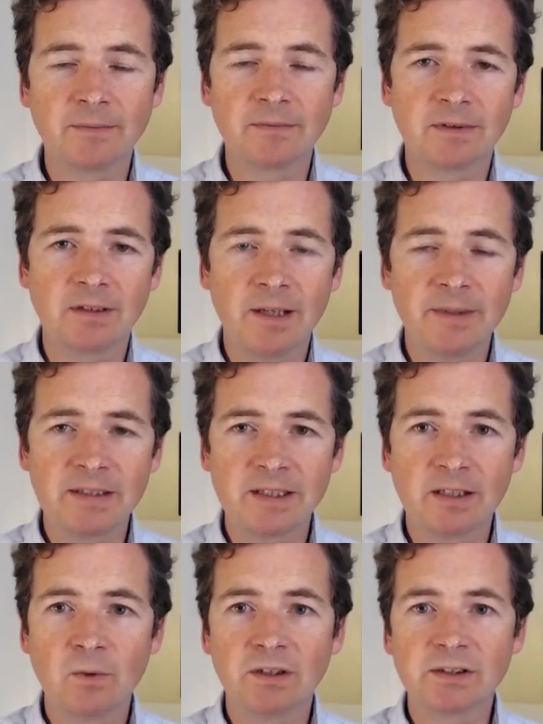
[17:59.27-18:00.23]
time they
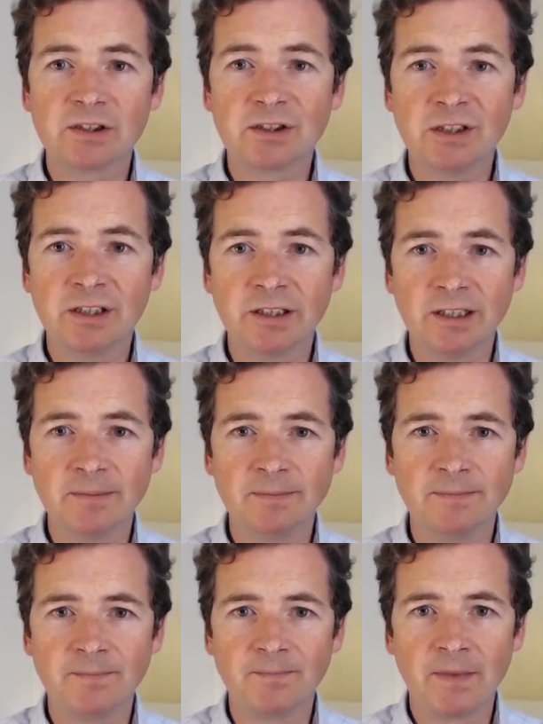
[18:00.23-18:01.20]
said what
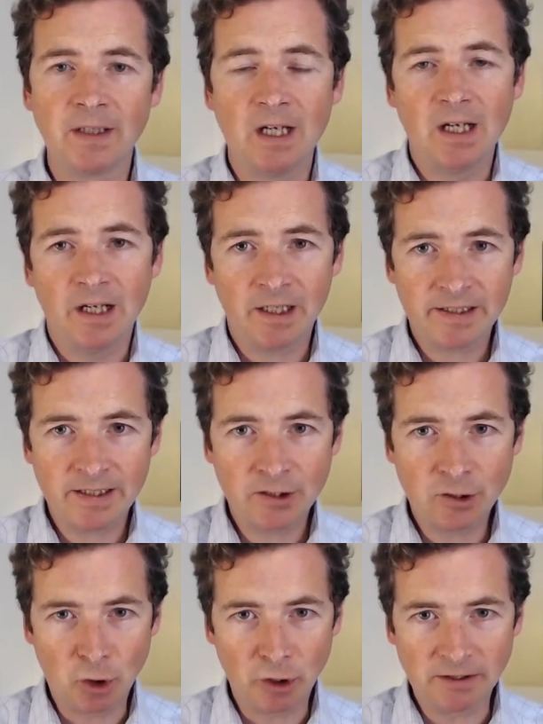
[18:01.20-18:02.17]
surname. And I
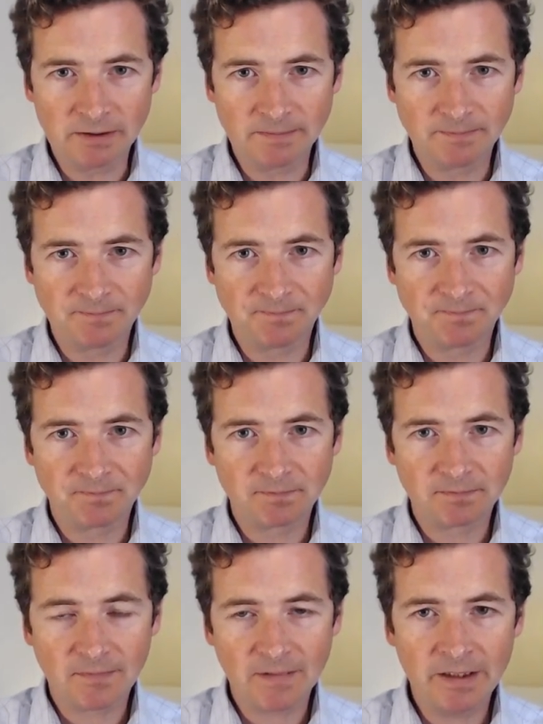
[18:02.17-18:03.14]
said Doyle.
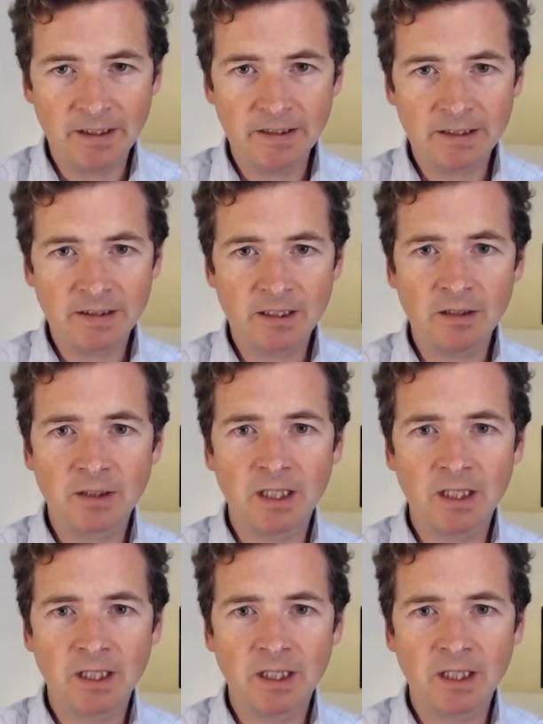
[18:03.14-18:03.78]
And then they said,